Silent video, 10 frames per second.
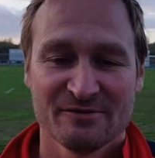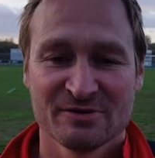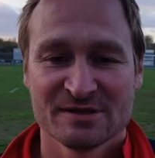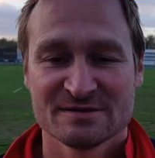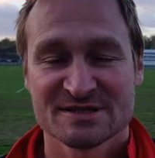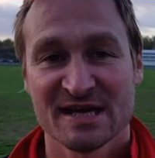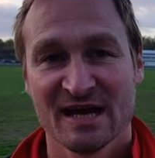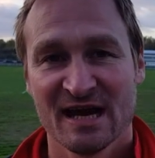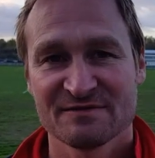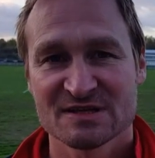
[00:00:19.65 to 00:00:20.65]
We said
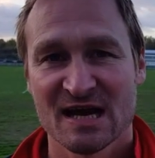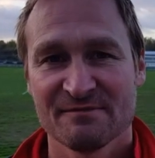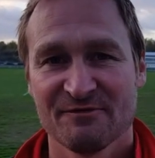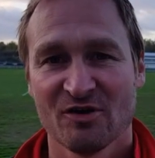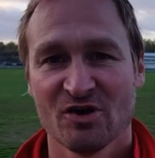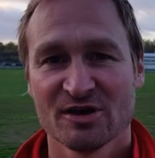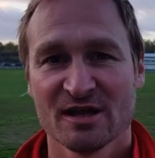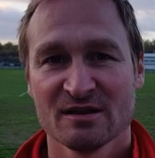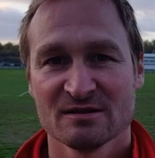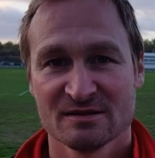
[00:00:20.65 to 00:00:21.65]
at half-time,
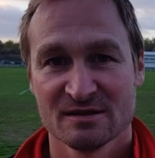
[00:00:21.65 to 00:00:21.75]
4-0,